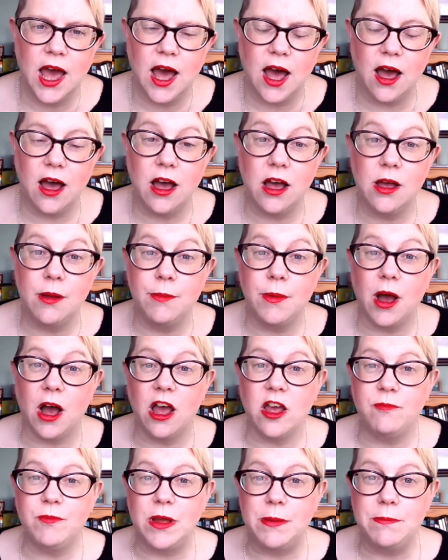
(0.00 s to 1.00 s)

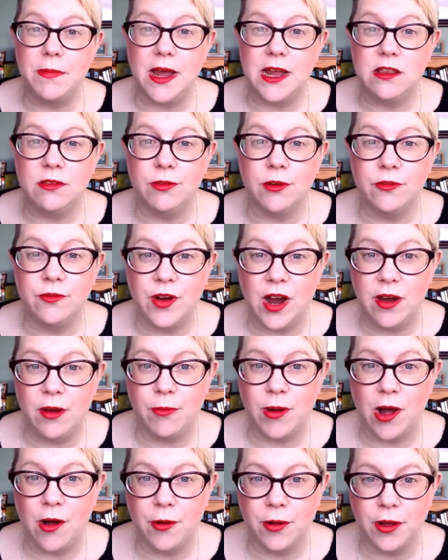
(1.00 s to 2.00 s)
I've been made to feel very
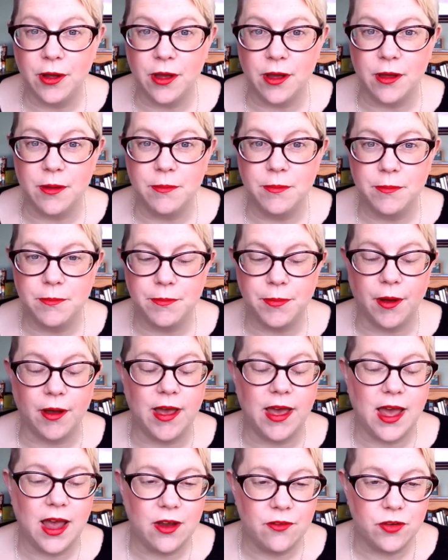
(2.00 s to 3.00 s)
welcome by
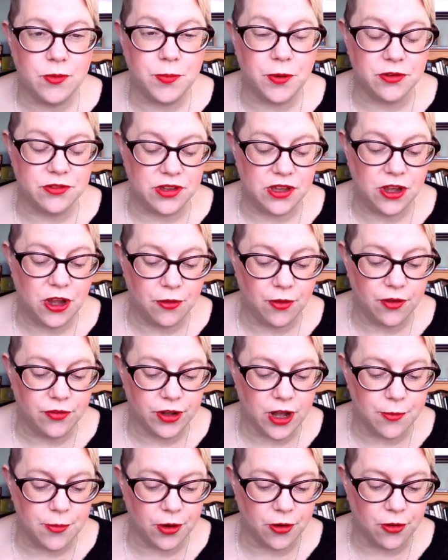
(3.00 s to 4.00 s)
everybody who I've
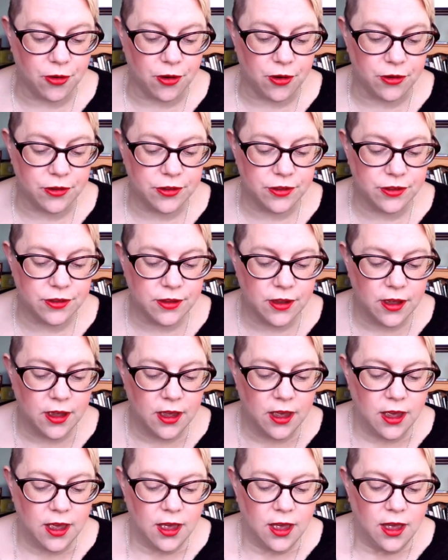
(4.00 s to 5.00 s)
come across.
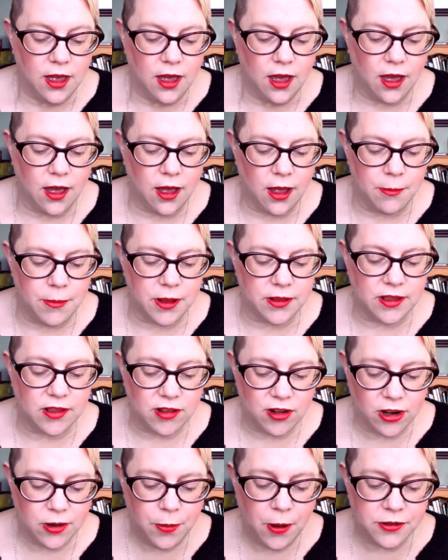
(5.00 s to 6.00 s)
There's a
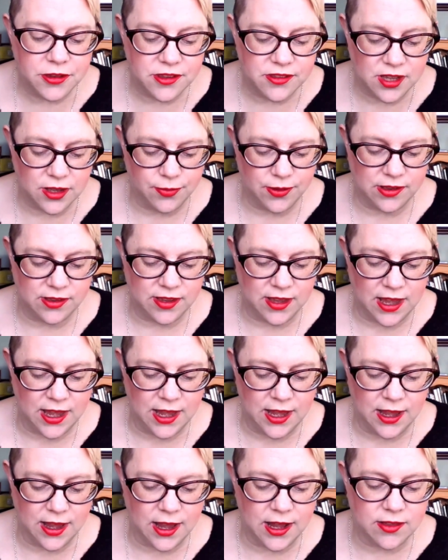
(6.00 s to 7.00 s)
lot of
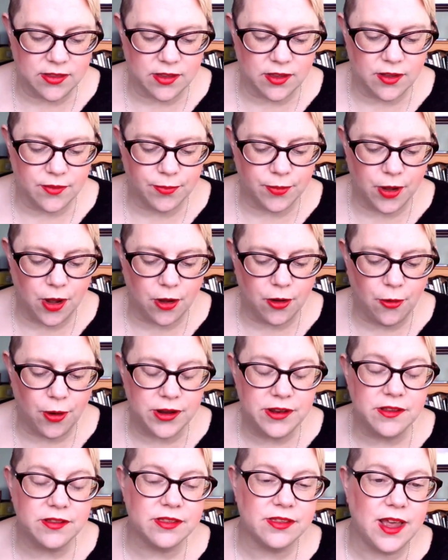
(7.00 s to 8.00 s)
positivity. It's
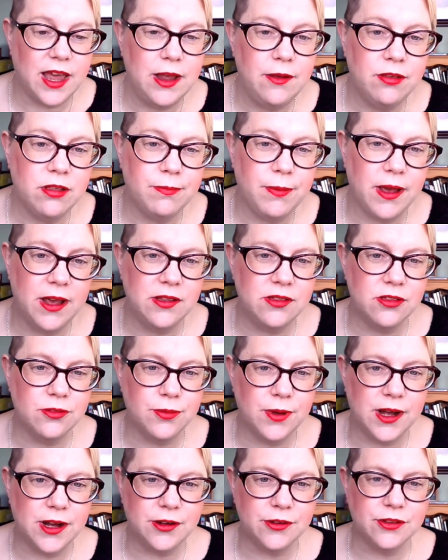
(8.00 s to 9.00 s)
quite a safe space as
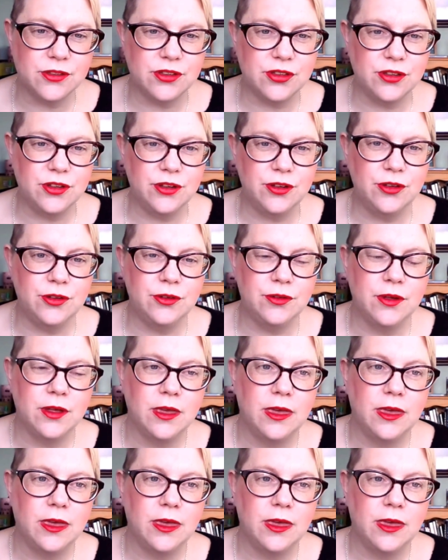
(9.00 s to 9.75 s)
well to